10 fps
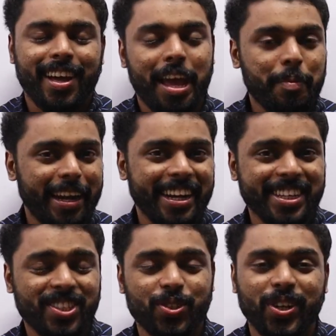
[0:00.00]
Hi my
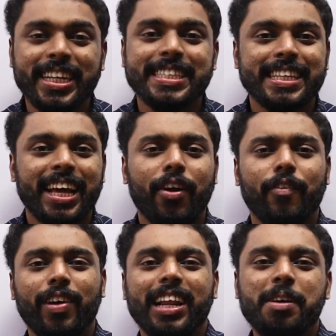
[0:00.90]
dear students,
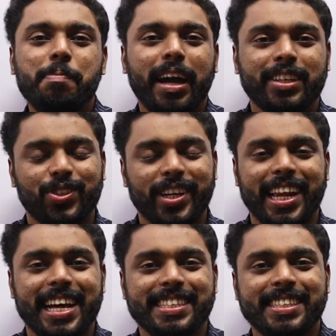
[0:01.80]
welcome back to the
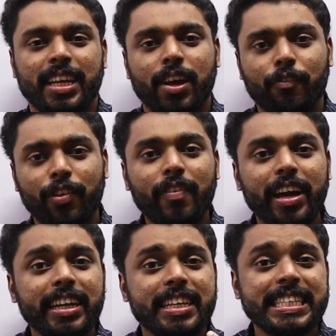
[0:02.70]
class. We
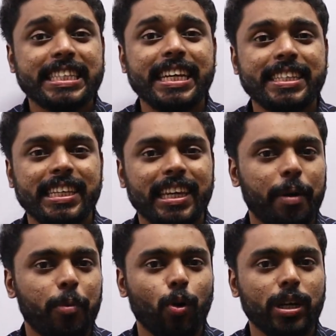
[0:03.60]
were discussing
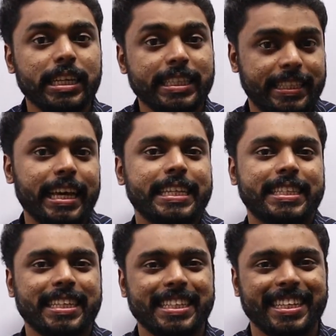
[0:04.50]
about
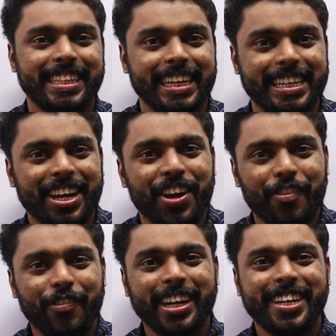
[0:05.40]
sets, isn't it?
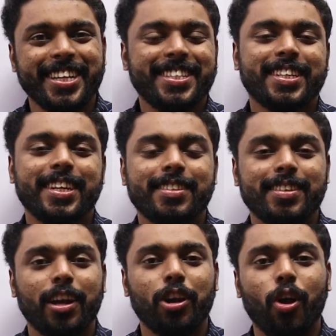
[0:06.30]
We
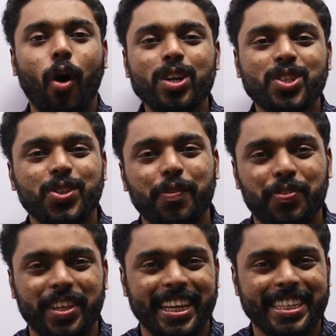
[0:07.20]
discussed lots
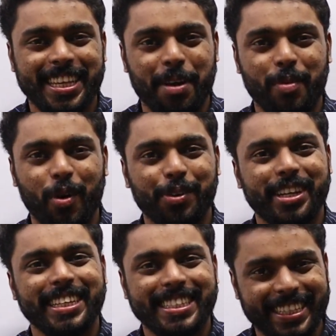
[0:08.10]
of things
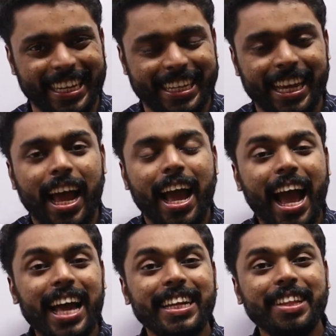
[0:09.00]
about set,
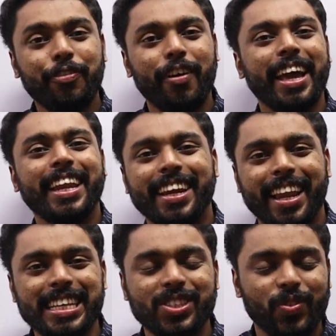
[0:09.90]
and in the final
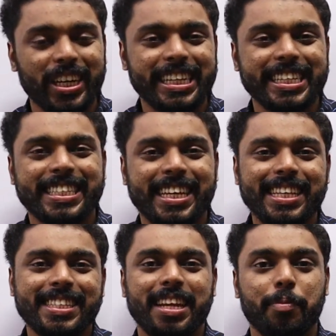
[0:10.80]
class we
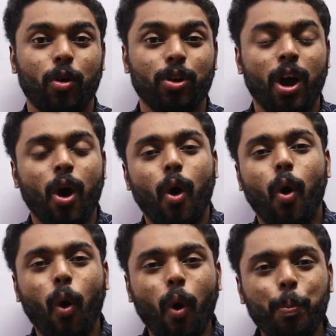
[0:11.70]
discussed about
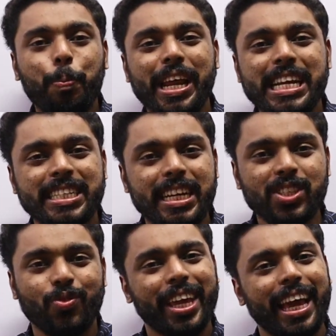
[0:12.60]

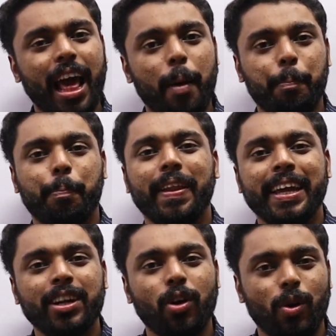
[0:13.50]
operations we can
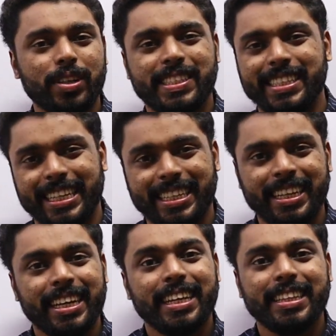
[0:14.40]
apply on
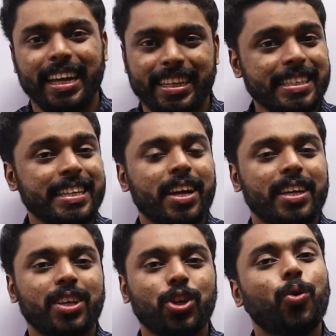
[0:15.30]
set, that is
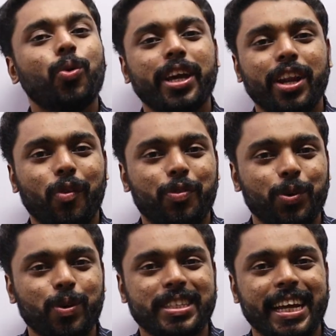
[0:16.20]
the union of
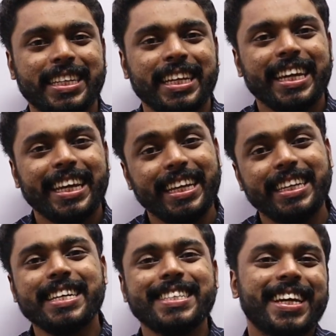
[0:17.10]
two sets,
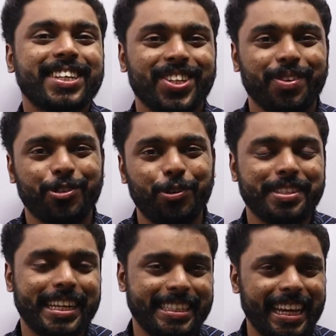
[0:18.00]
intersection of two
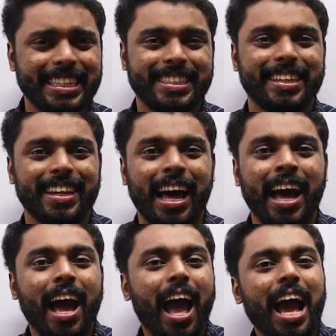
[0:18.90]
sets, etc.
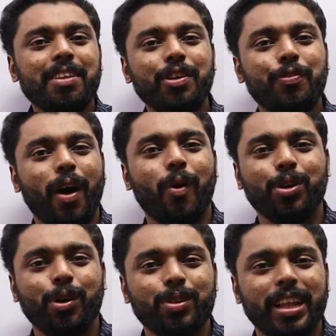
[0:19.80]
And we
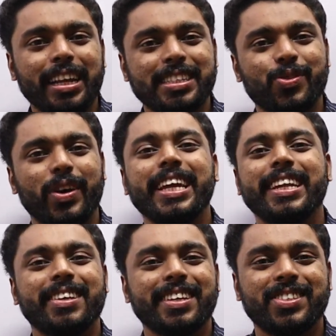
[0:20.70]
found out that it's very
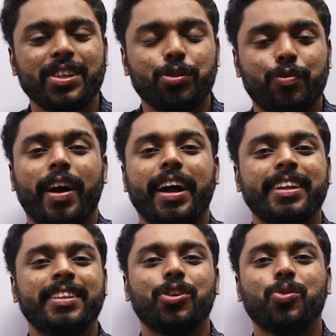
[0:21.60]
interesting to
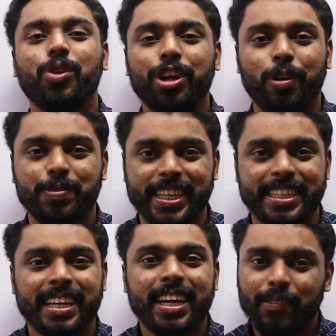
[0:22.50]
find the union of
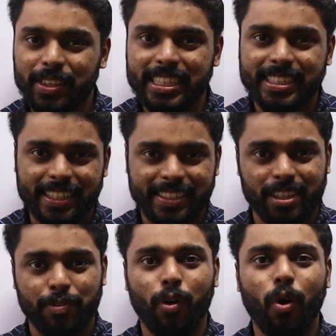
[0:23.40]
sets, which is the
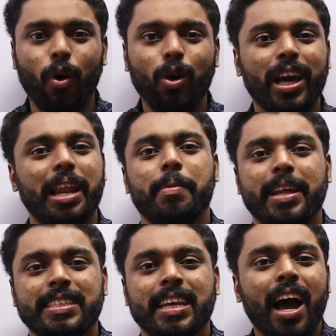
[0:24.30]
set of all
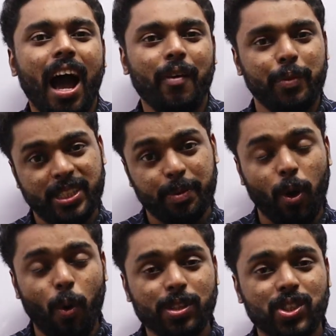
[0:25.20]
elements which
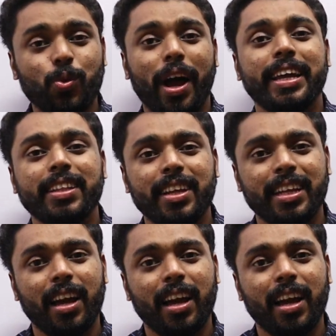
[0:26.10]
belongs to either